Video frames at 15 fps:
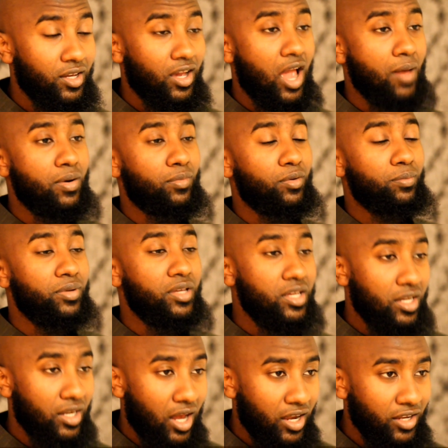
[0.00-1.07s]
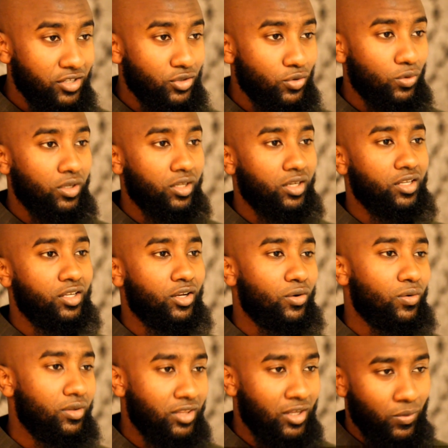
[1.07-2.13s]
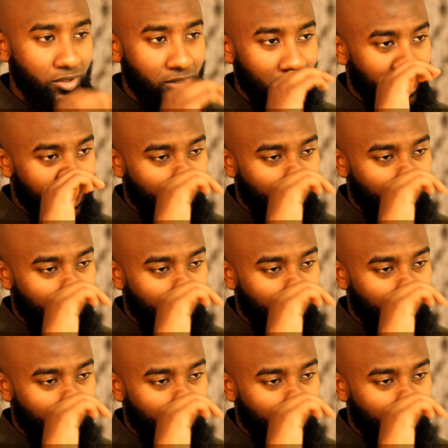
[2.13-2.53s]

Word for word: I remember being in high school and, you know, there was a,